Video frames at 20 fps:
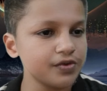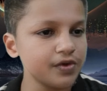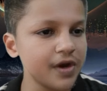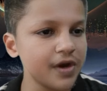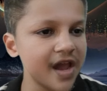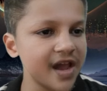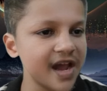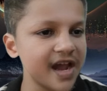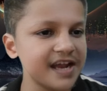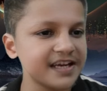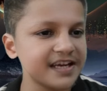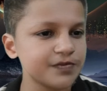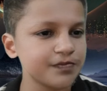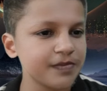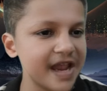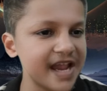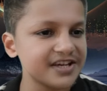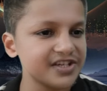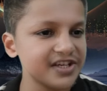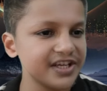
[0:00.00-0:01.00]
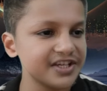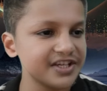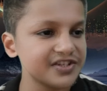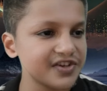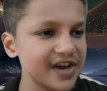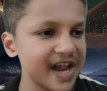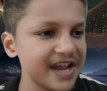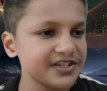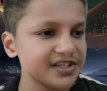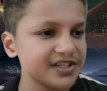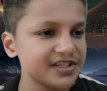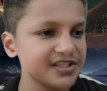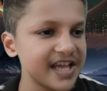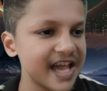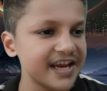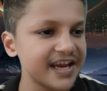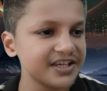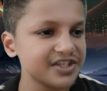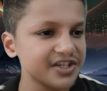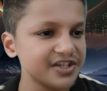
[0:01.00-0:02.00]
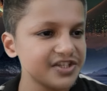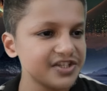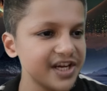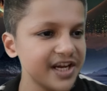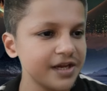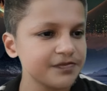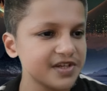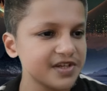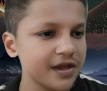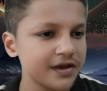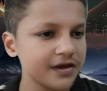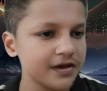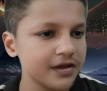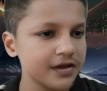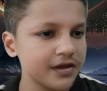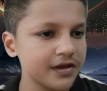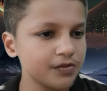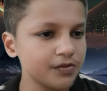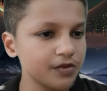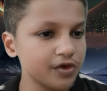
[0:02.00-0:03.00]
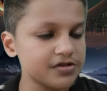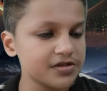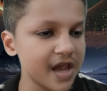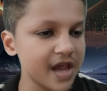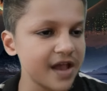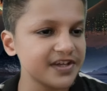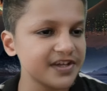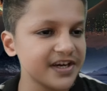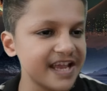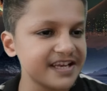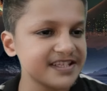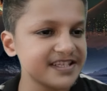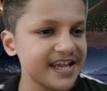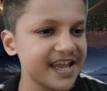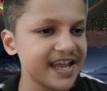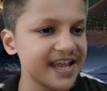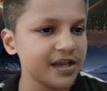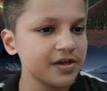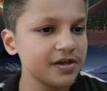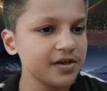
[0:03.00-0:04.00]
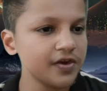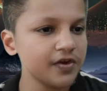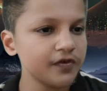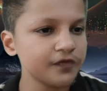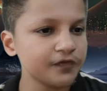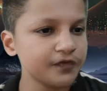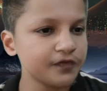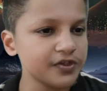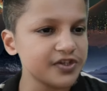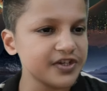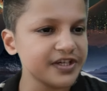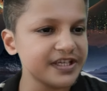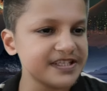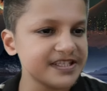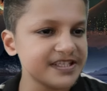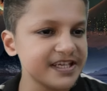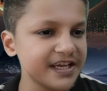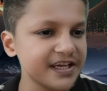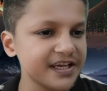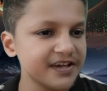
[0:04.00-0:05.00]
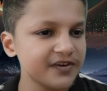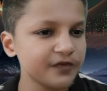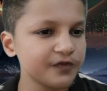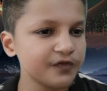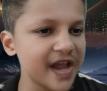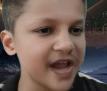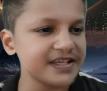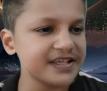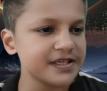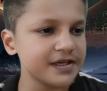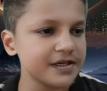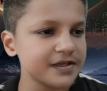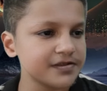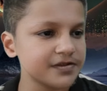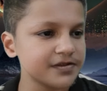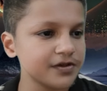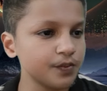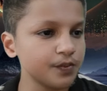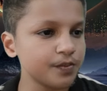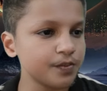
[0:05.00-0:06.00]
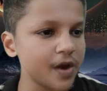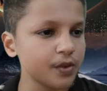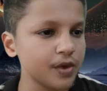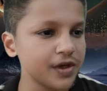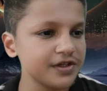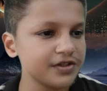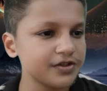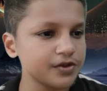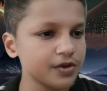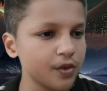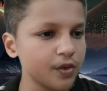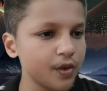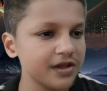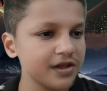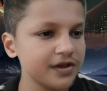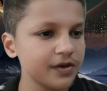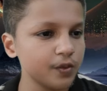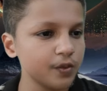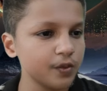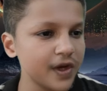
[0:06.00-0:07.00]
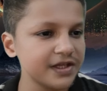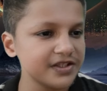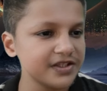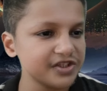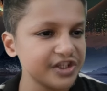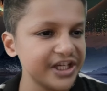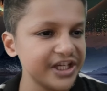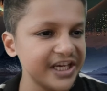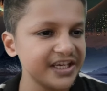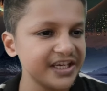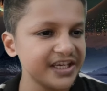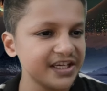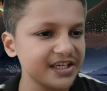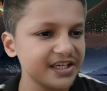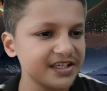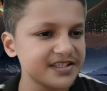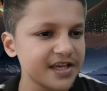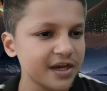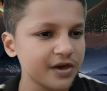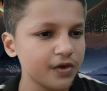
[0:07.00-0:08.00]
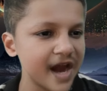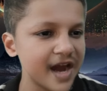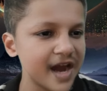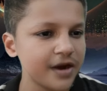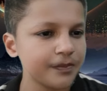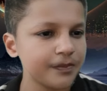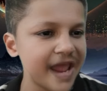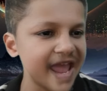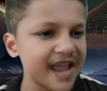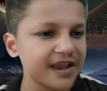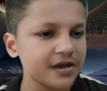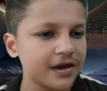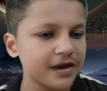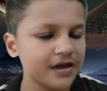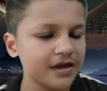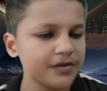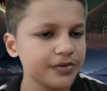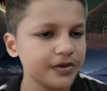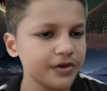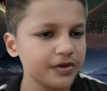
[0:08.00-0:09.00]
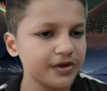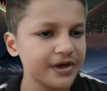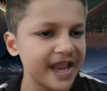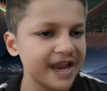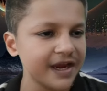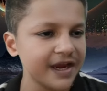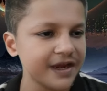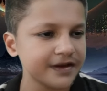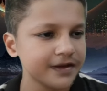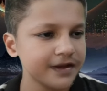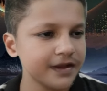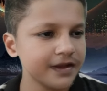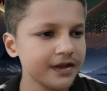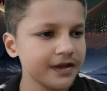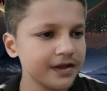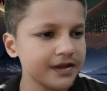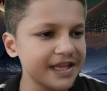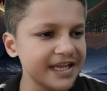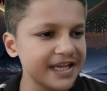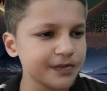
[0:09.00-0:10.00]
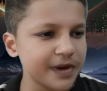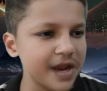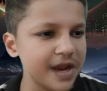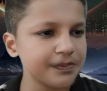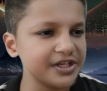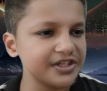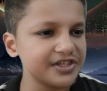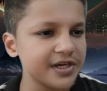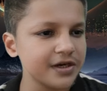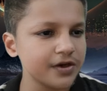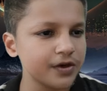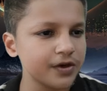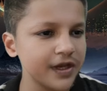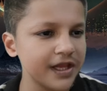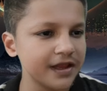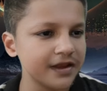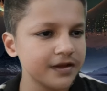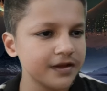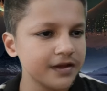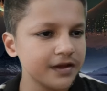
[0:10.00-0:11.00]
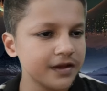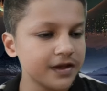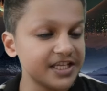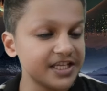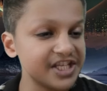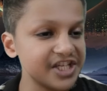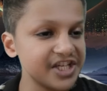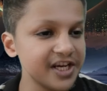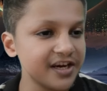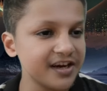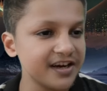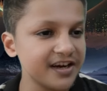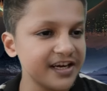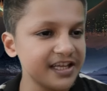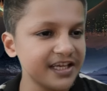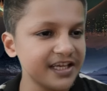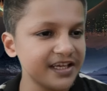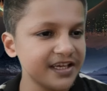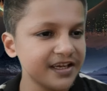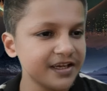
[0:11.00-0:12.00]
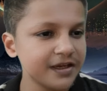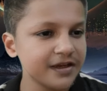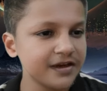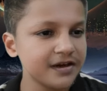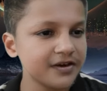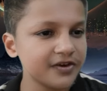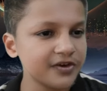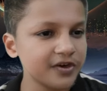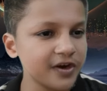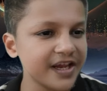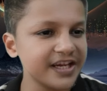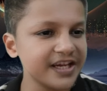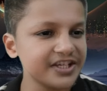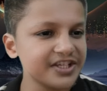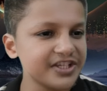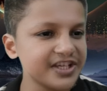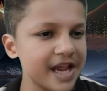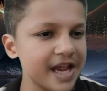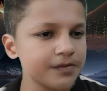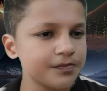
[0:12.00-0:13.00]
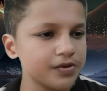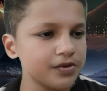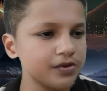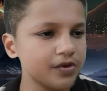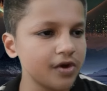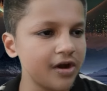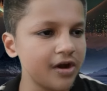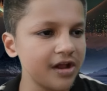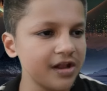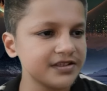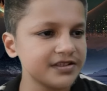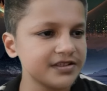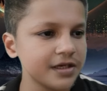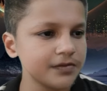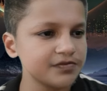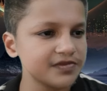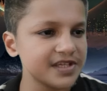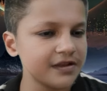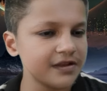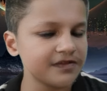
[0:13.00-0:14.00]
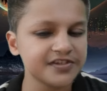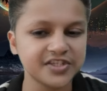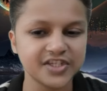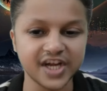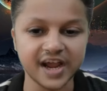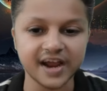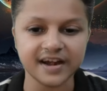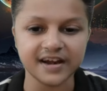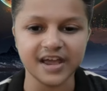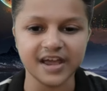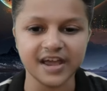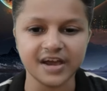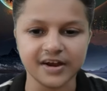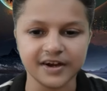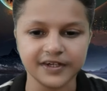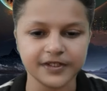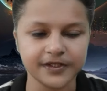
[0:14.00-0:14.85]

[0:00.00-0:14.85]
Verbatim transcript: hard, especially its writer, director James Gunn. Most of the red tag futuristic fighters who powered through Volume one three years ago are back on board and led by Peter Quill, a cheery, ruggish type who calls himself Star-Lord.